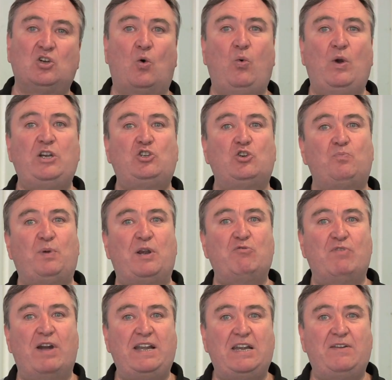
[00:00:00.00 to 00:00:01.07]
So we should be
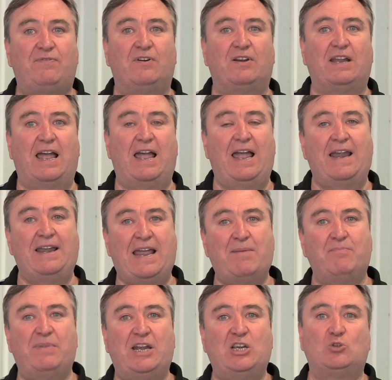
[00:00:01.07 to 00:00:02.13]
ready for that, and
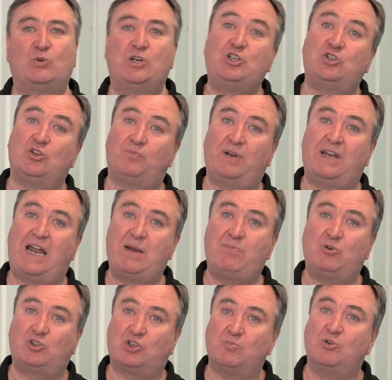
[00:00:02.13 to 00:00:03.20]
that means we should be
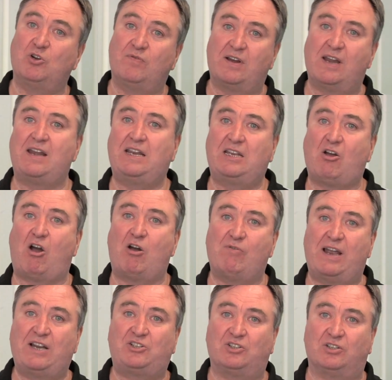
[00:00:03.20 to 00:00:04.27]
able to move in any
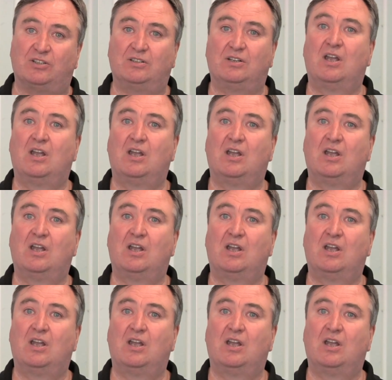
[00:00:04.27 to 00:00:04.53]
direction